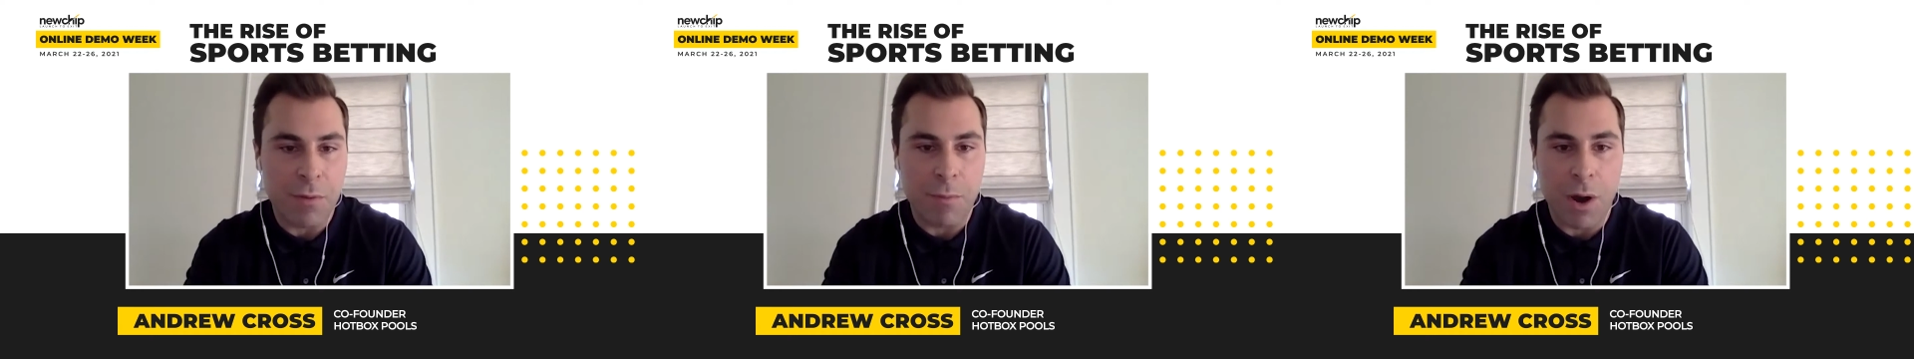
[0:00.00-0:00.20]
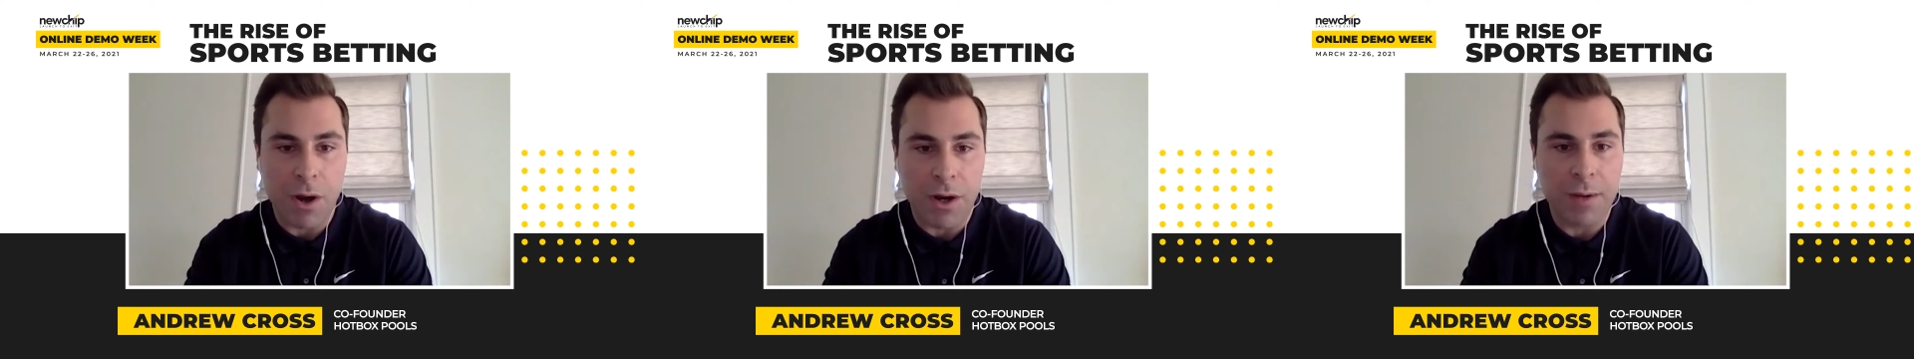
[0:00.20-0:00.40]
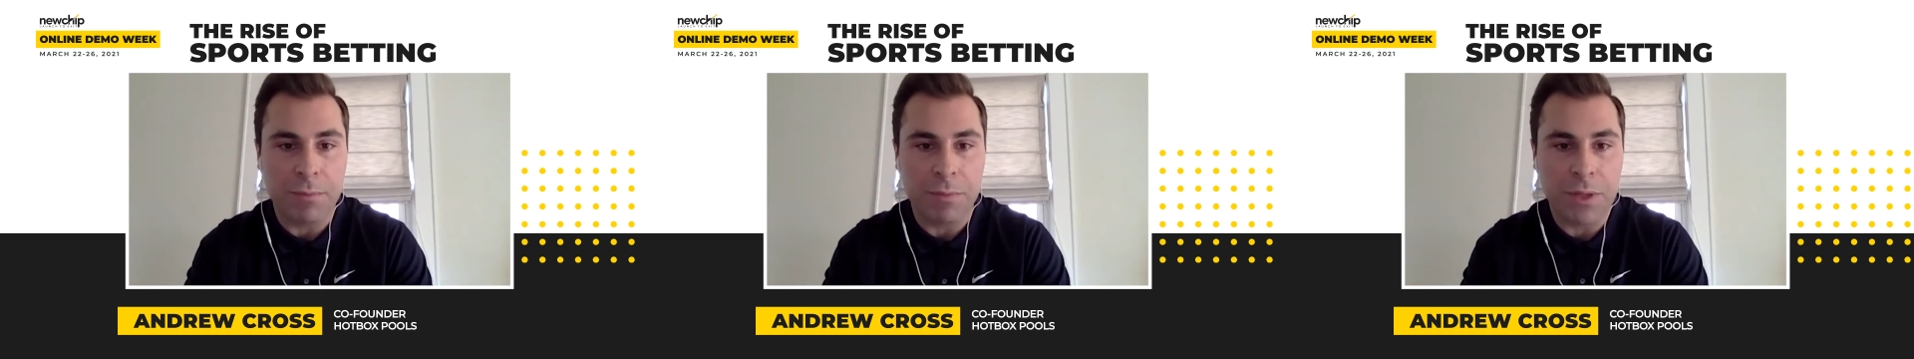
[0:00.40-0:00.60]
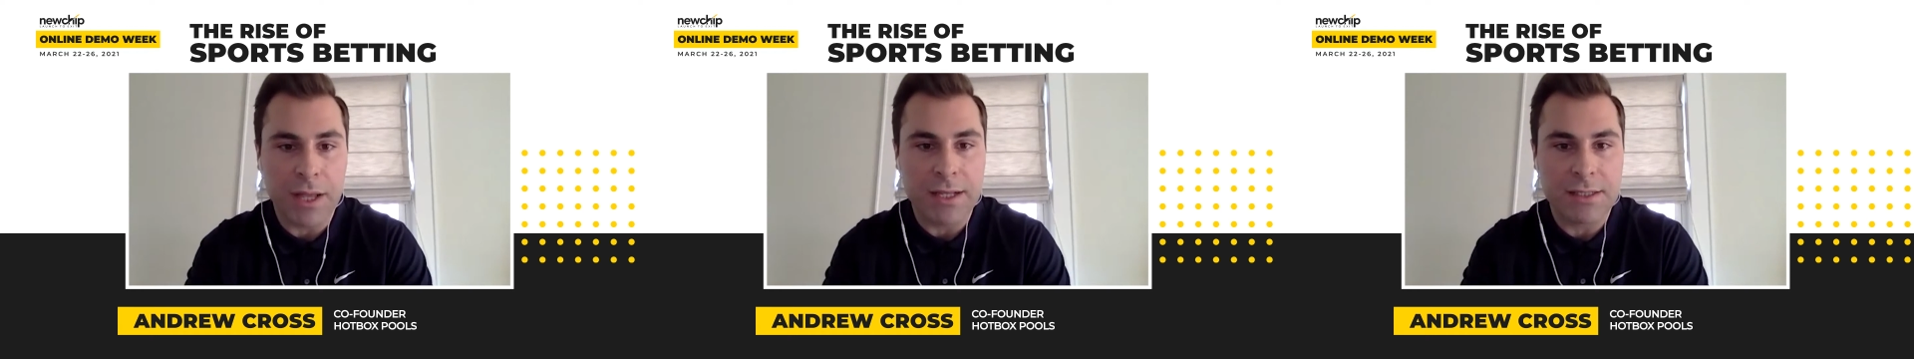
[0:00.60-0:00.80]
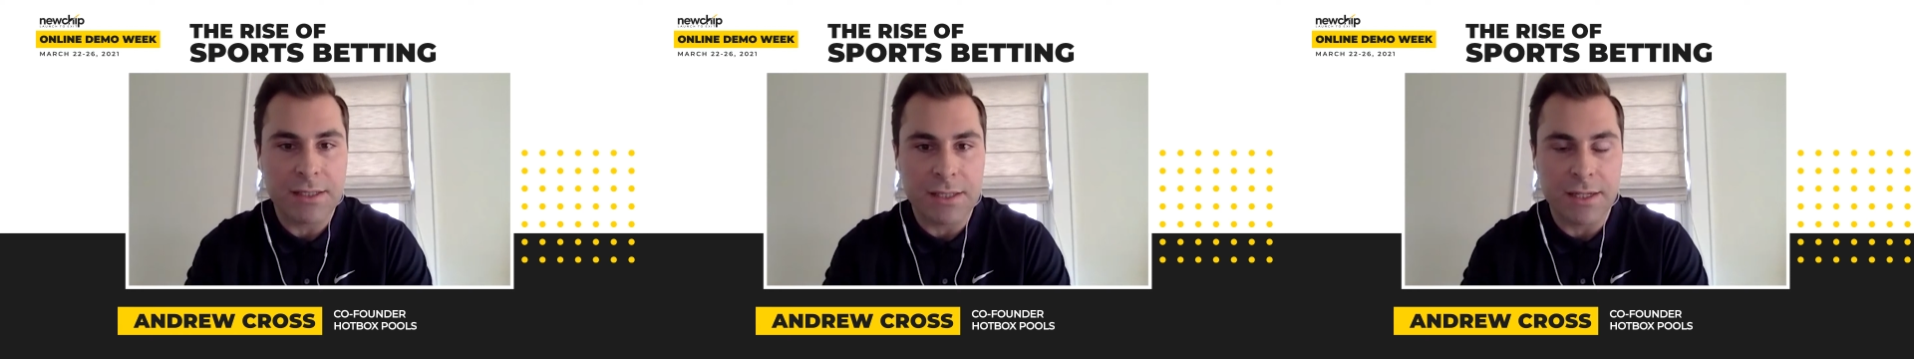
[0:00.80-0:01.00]

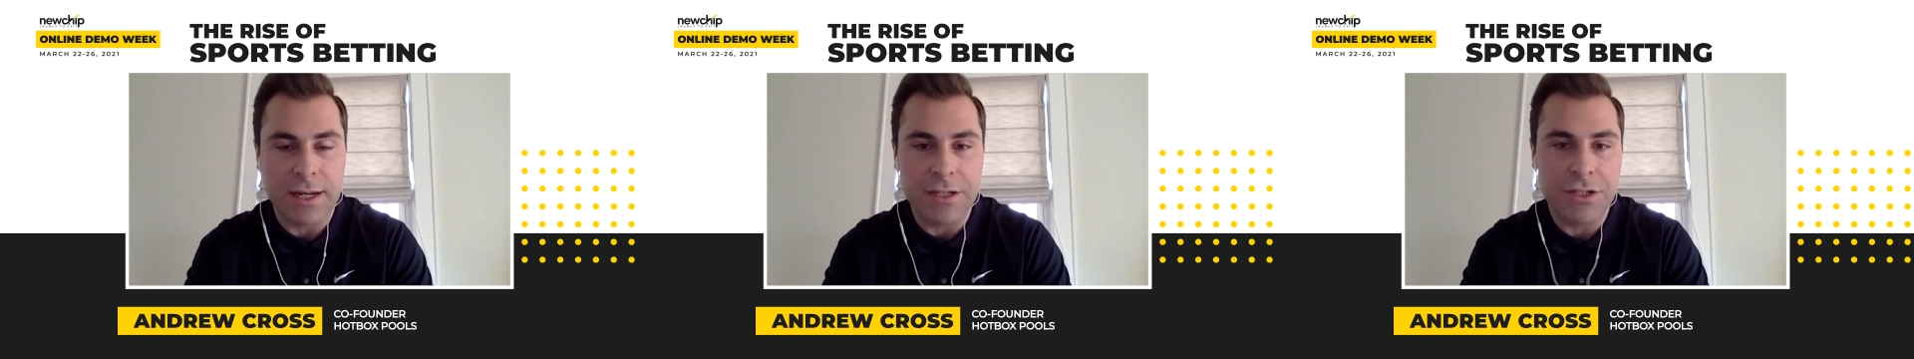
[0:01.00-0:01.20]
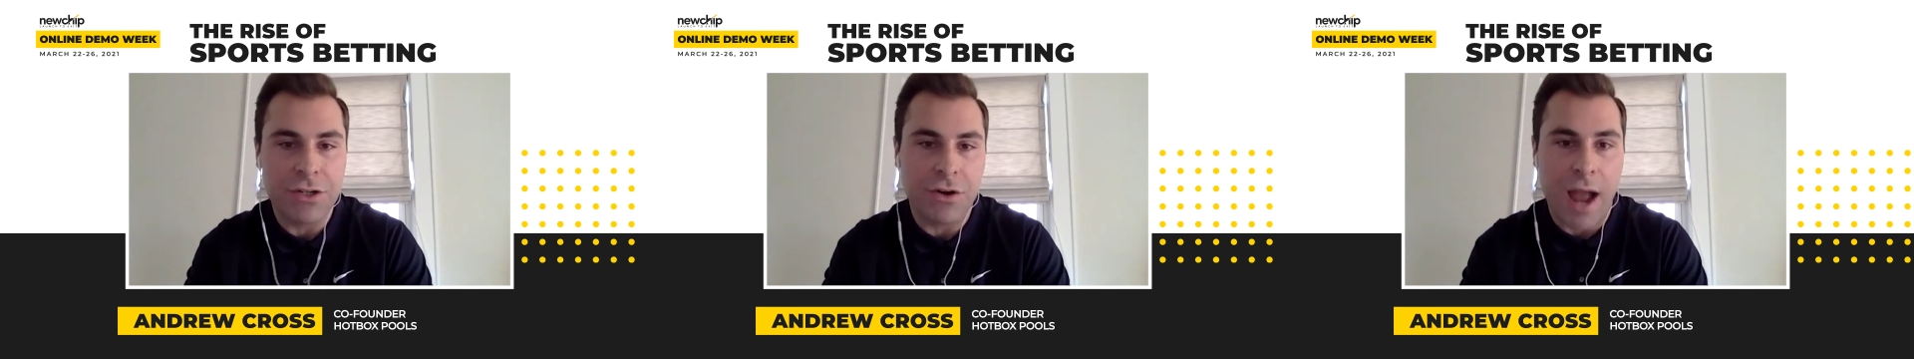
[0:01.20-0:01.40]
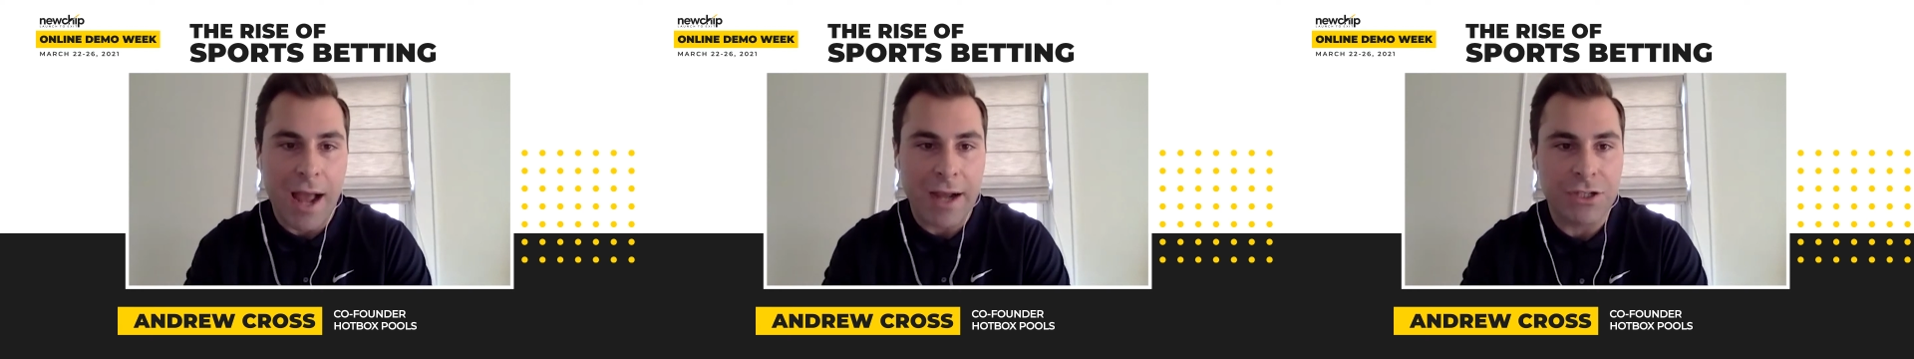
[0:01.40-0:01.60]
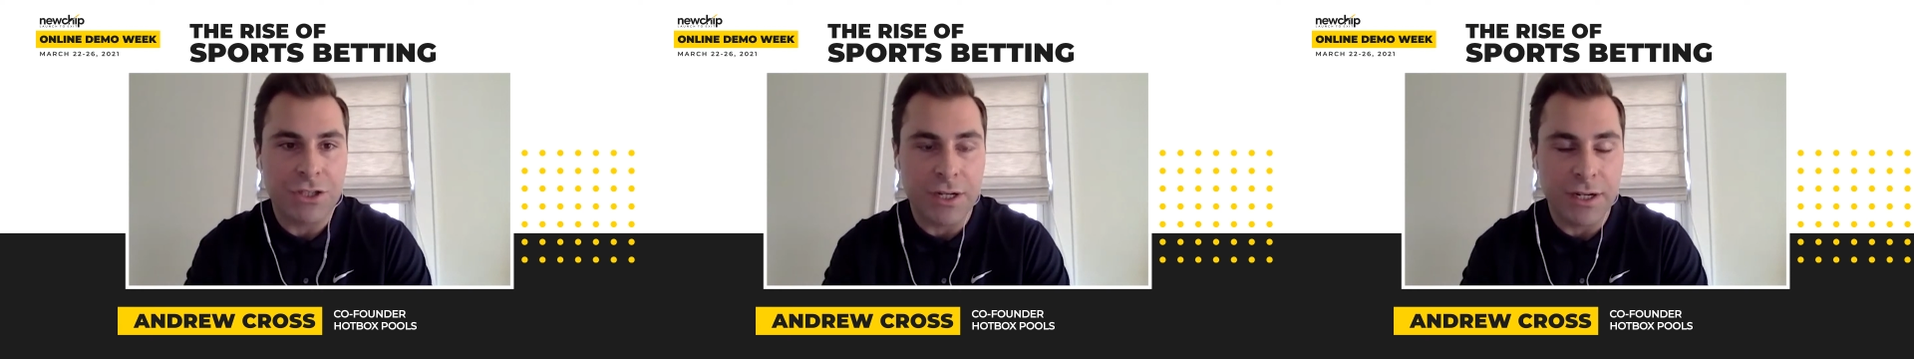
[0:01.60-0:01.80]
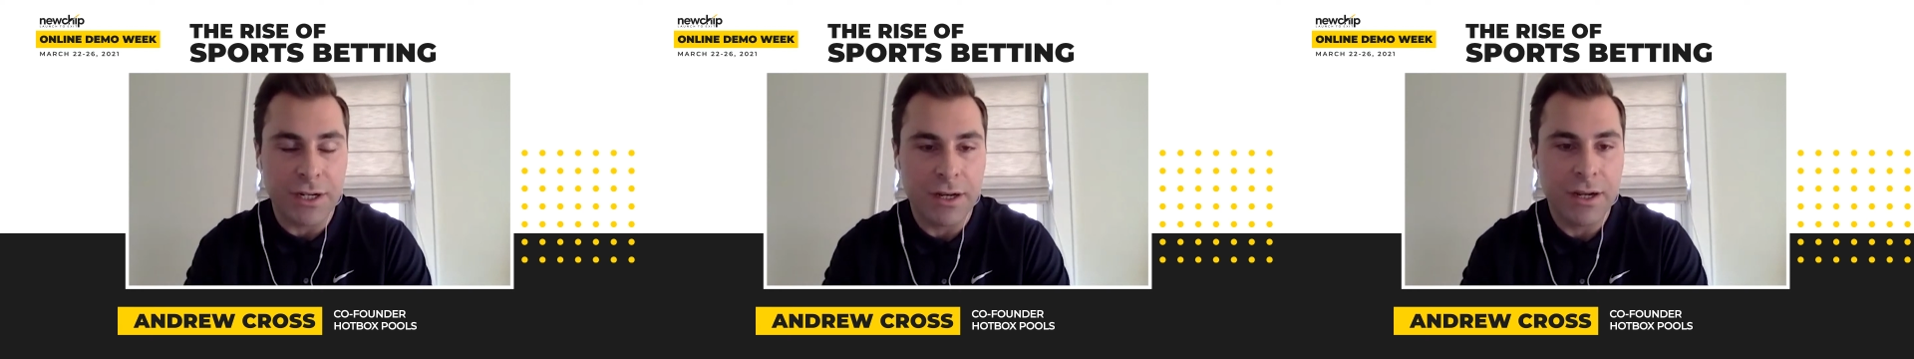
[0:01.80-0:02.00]
marketplace and
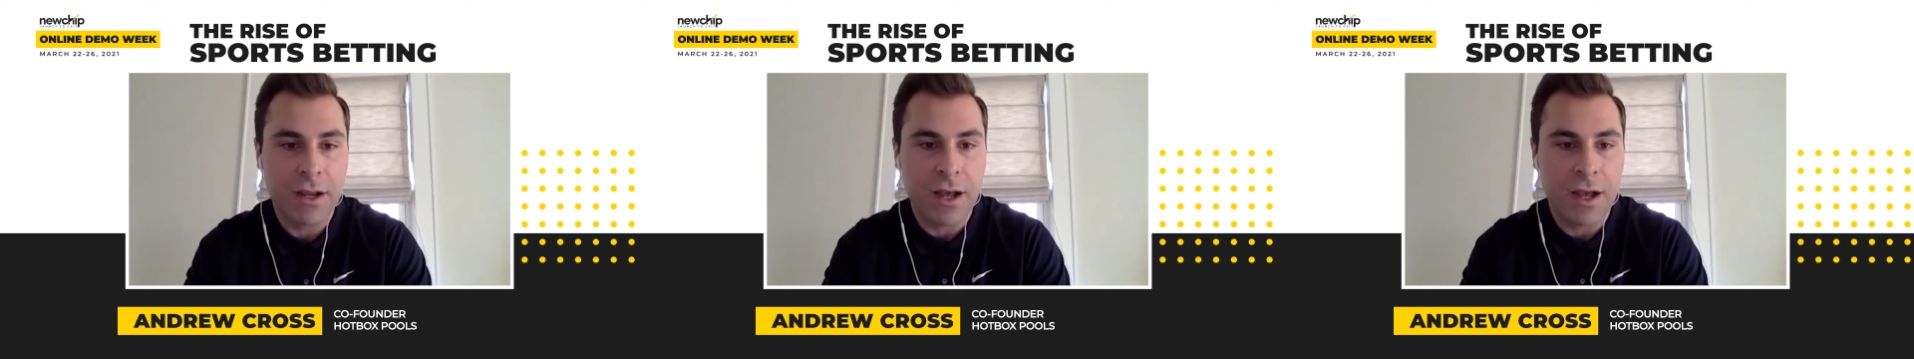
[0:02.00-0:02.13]
interaction